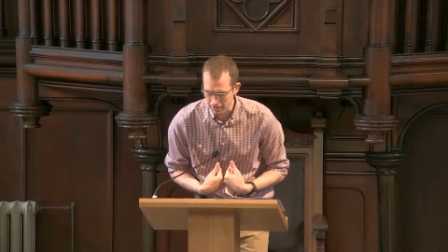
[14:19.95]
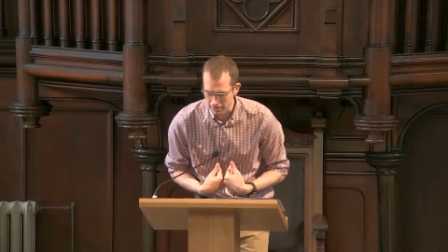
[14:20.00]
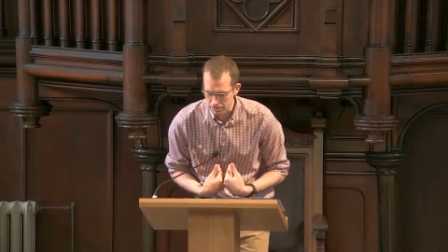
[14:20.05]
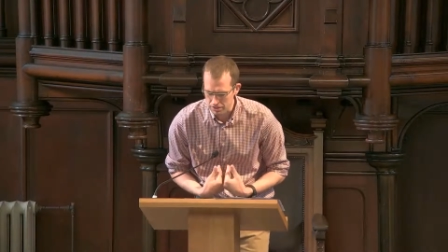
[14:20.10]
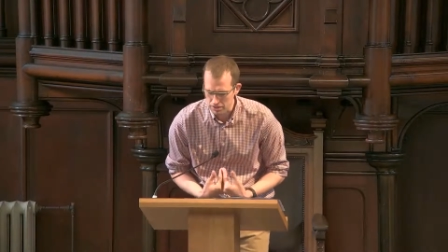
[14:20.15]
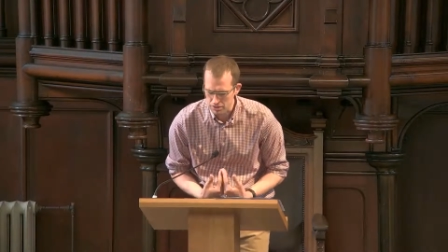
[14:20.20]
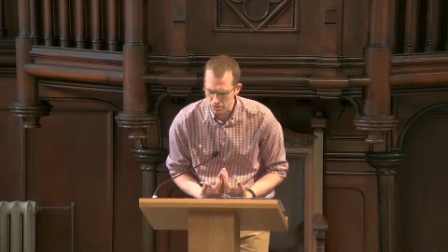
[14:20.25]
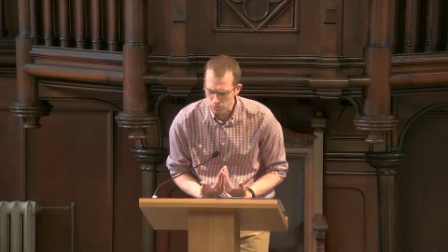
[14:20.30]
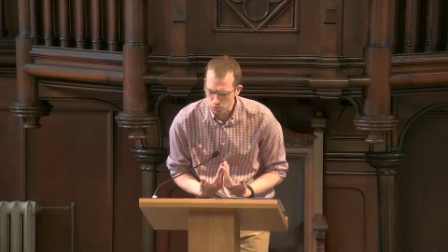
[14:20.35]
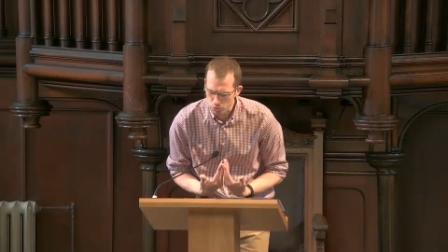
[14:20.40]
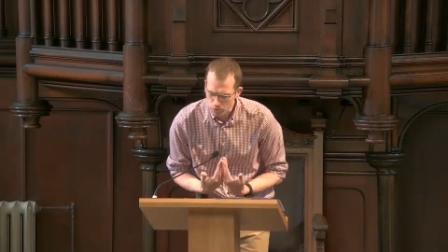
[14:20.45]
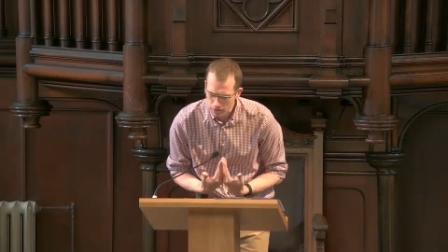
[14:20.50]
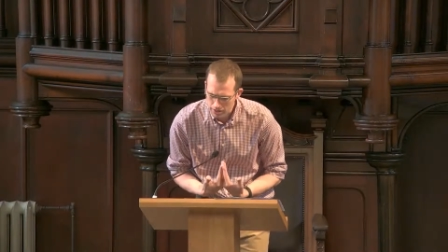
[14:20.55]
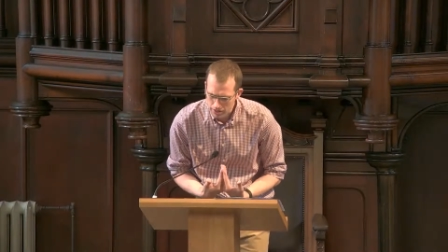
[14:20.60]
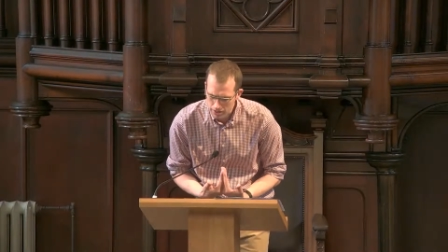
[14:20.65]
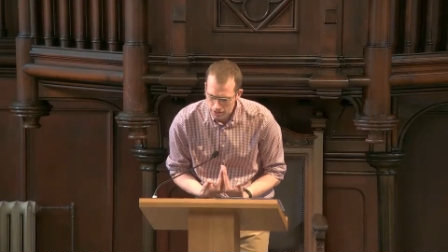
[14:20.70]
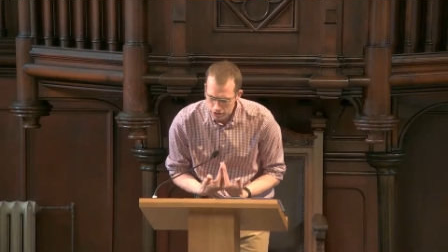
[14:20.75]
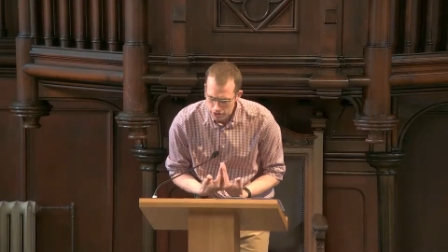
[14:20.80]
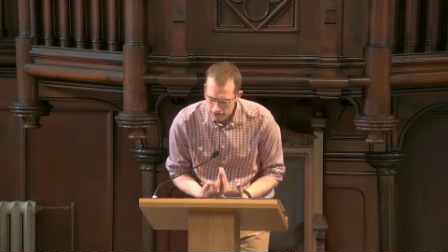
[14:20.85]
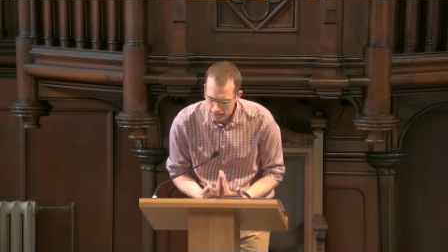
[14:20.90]
This is his
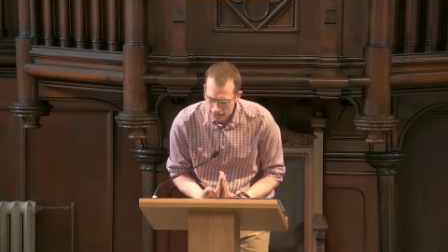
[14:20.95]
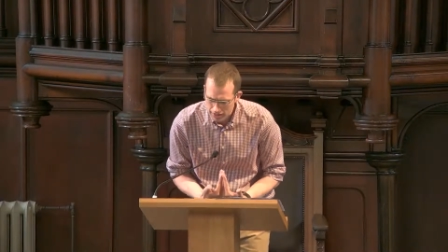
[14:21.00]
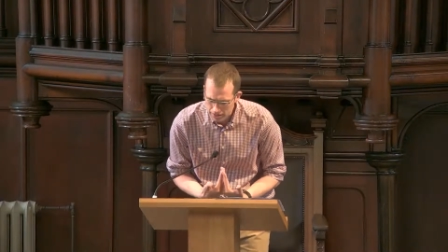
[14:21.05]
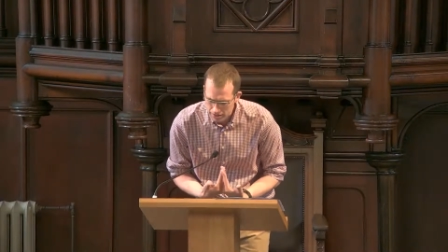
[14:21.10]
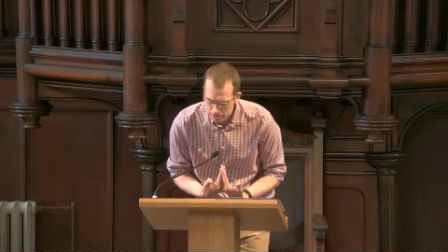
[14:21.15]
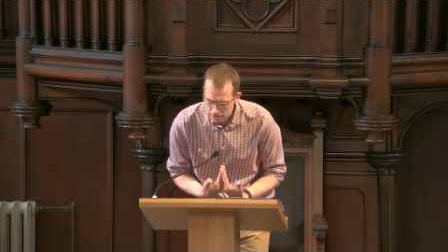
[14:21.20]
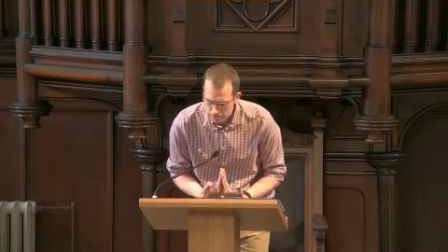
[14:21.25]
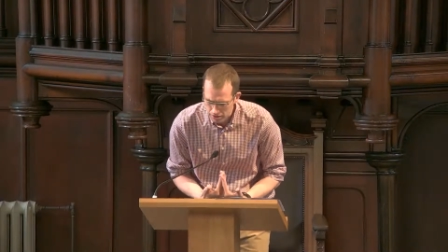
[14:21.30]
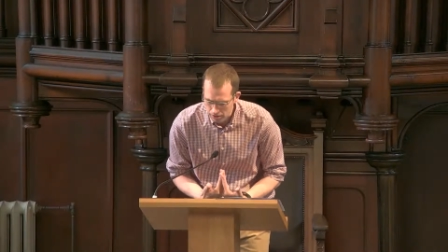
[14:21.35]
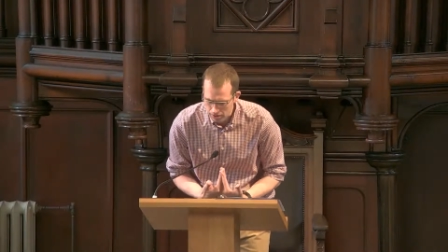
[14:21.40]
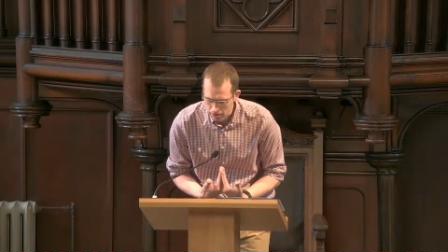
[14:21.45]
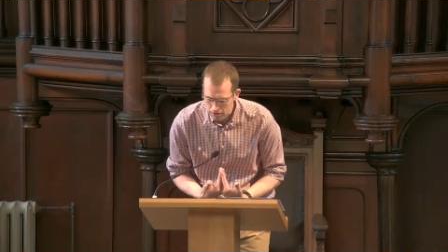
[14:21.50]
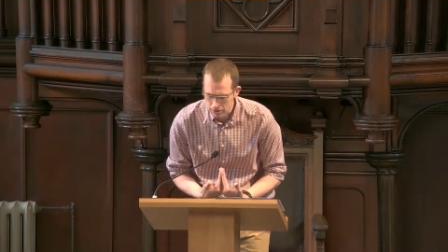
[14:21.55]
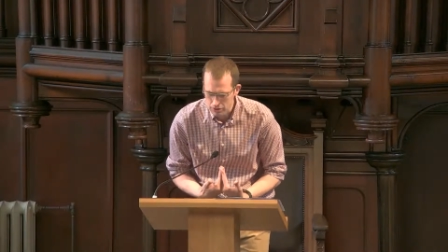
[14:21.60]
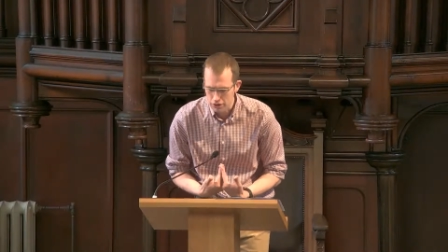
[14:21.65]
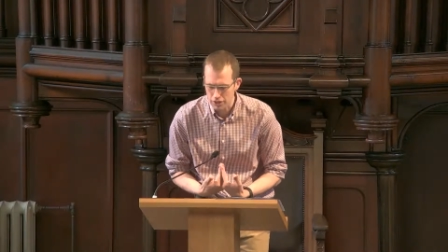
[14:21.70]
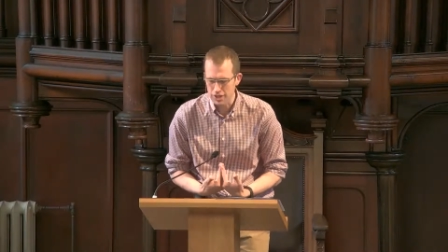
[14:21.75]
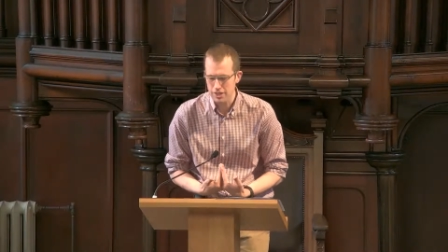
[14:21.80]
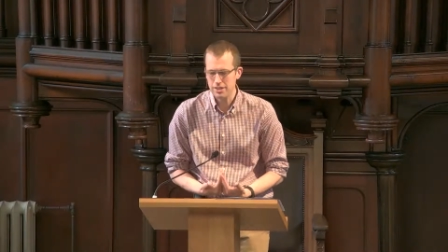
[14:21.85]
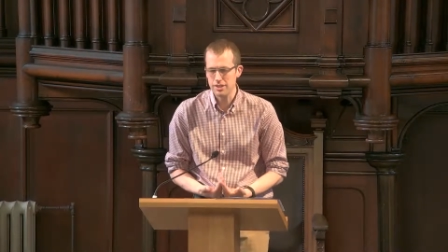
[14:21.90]
one chance to talk to
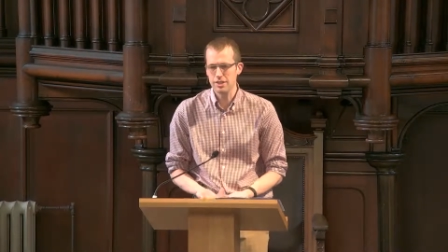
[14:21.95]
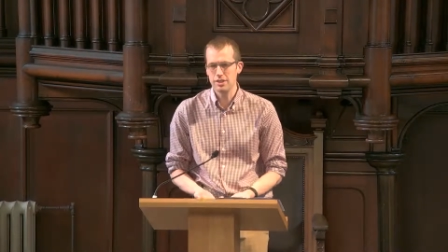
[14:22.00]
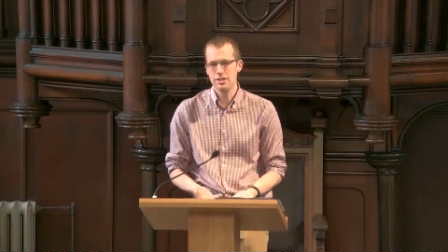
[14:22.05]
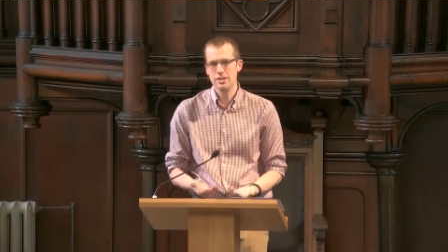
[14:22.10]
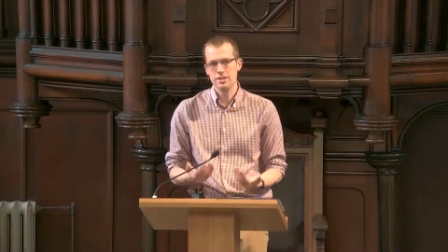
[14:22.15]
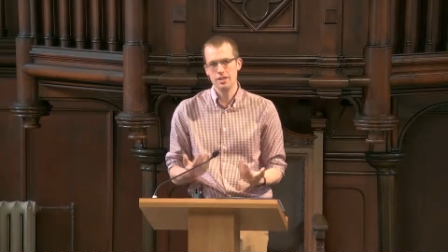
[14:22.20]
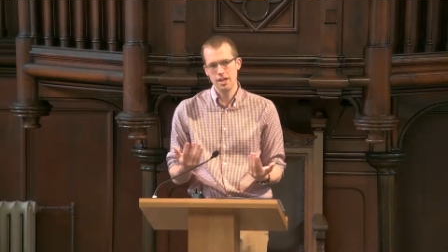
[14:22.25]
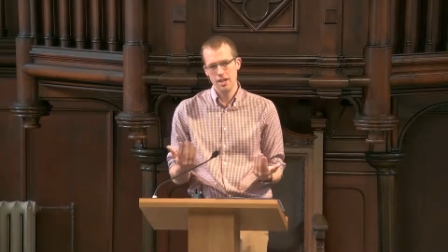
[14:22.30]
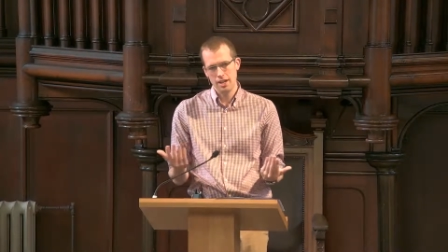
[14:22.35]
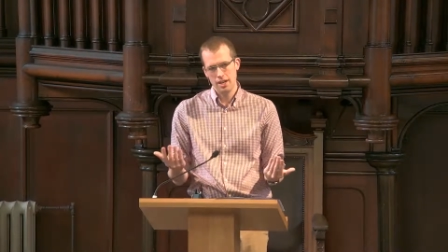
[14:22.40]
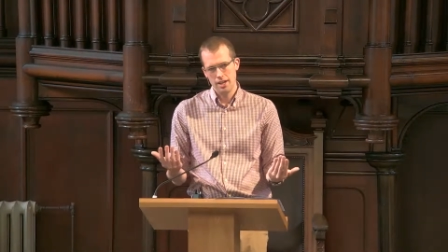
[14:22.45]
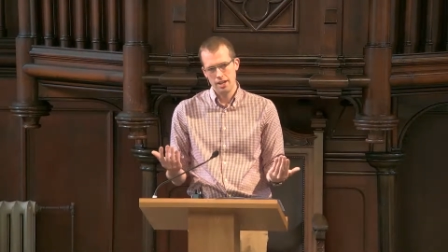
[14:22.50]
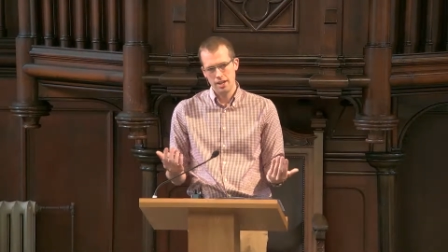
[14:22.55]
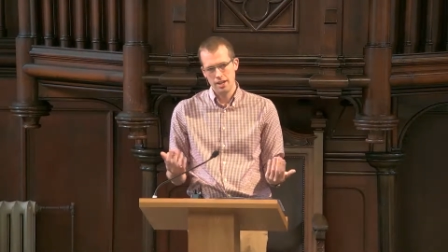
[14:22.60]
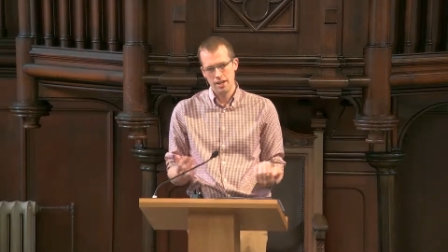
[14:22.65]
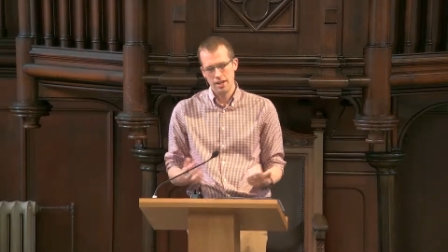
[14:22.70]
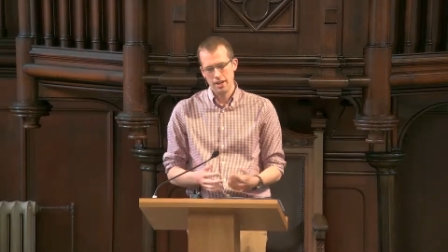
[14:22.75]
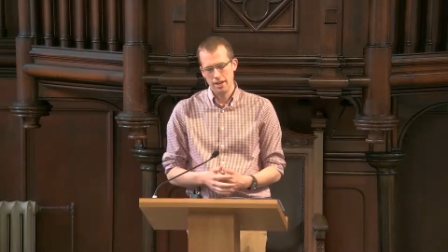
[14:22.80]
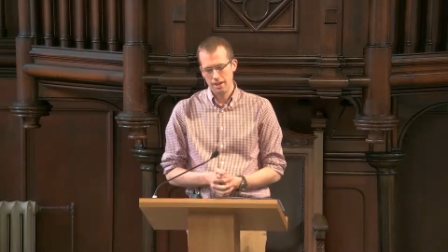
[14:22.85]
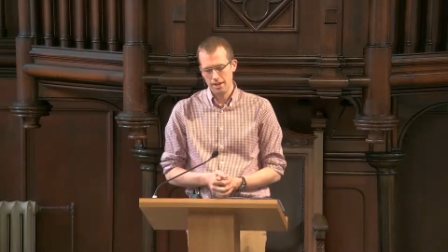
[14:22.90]
Jesus,
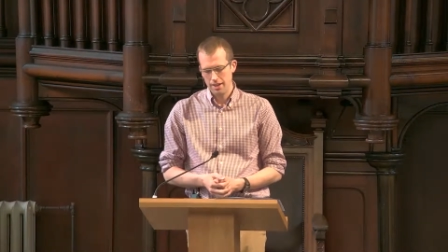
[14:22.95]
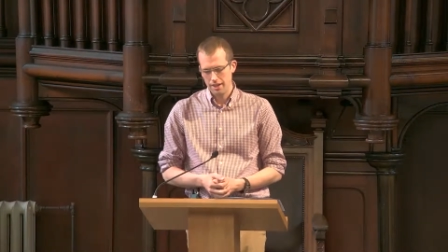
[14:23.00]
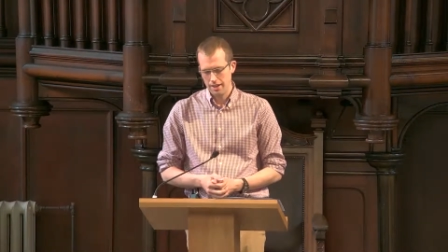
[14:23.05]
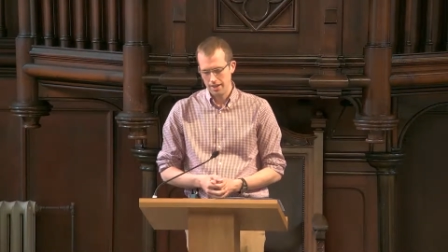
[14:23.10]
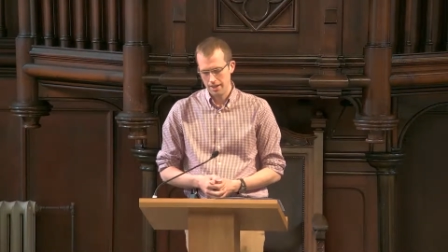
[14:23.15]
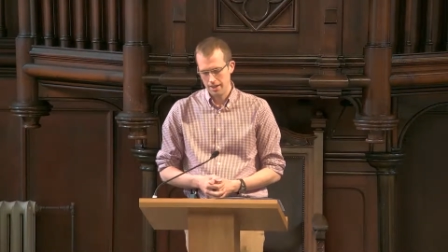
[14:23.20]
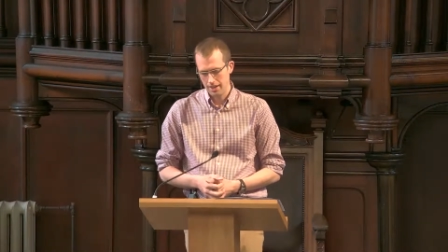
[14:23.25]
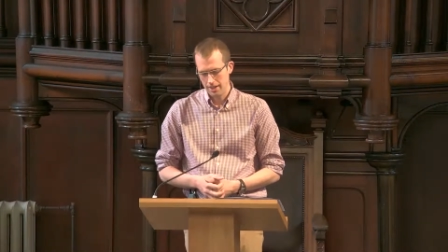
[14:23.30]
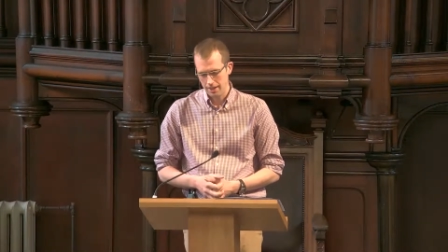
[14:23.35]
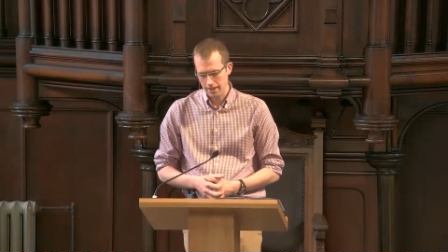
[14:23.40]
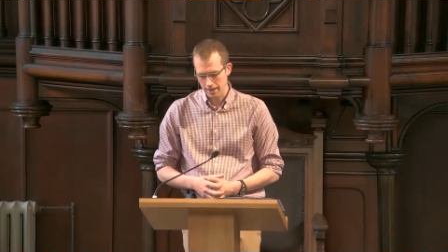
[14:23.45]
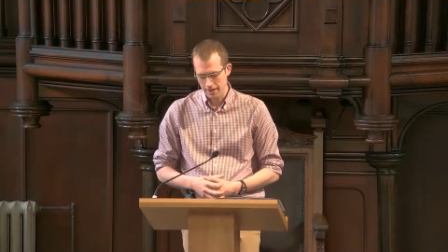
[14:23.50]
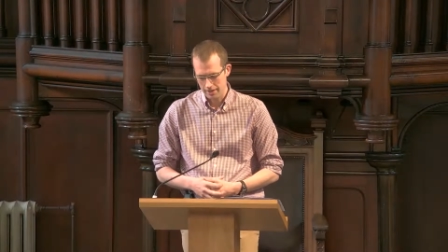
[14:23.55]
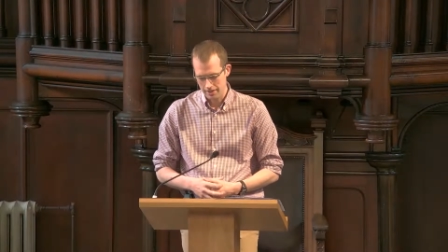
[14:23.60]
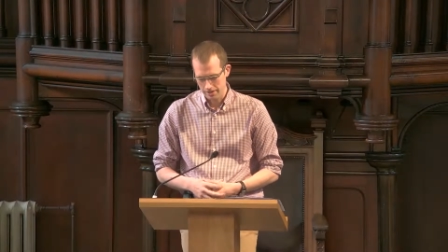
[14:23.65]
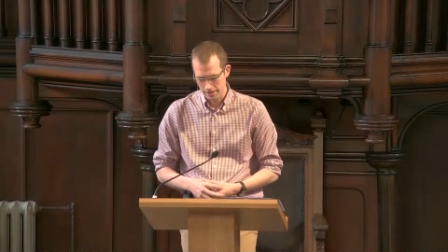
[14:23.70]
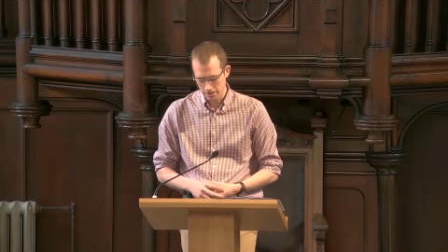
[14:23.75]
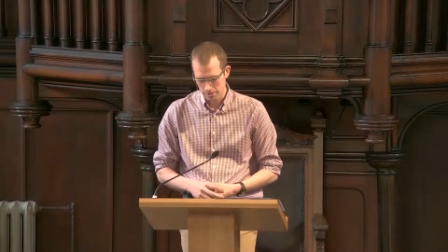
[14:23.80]
and this